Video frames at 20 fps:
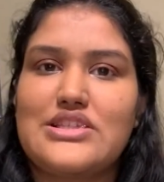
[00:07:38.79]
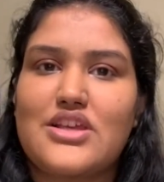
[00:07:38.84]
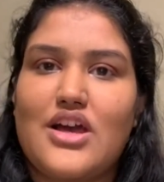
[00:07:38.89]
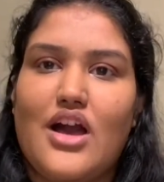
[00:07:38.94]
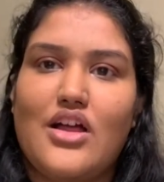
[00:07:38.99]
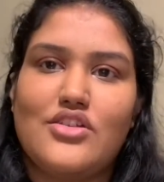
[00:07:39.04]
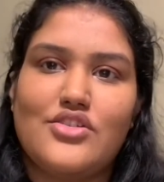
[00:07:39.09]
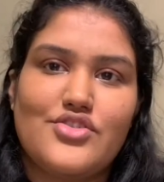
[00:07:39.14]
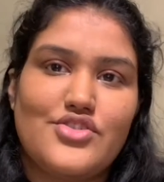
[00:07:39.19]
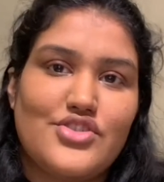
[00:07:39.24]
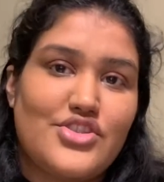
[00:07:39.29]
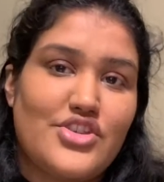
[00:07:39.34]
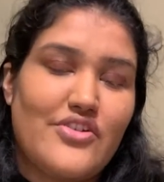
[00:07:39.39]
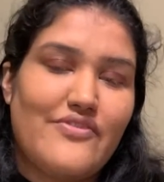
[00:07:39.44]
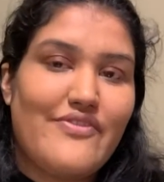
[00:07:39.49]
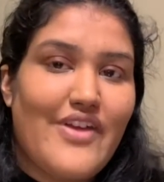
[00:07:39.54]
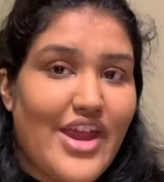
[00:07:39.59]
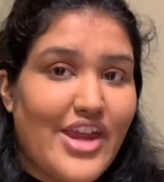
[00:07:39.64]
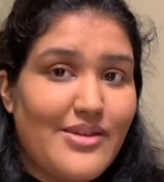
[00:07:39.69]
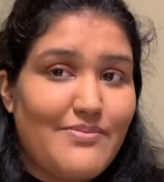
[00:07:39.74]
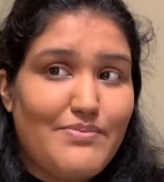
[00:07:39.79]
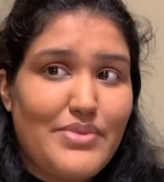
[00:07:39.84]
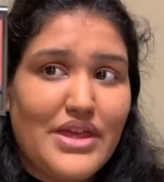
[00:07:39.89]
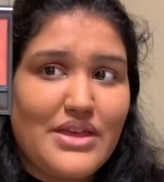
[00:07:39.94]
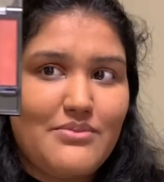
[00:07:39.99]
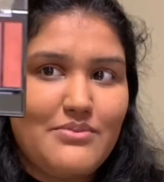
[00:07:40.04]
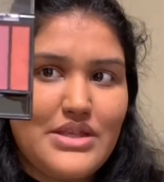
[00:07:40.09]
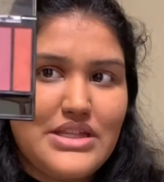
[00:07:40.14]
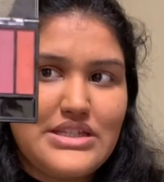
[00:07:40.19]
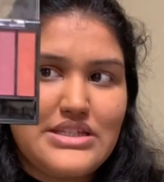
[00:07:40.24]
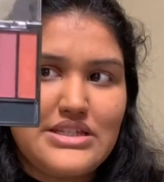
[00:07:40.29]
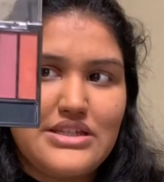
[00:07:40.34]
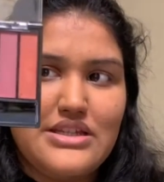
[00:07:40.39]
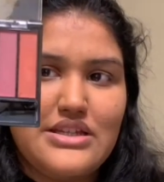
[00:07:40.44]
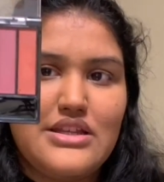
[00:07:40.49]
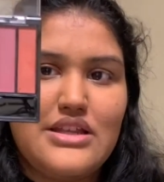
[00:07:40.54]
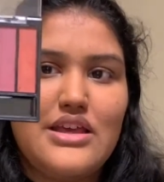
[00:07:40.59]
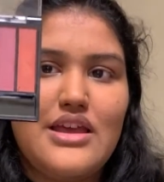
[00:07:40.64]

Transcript: colors, they're very pigmented.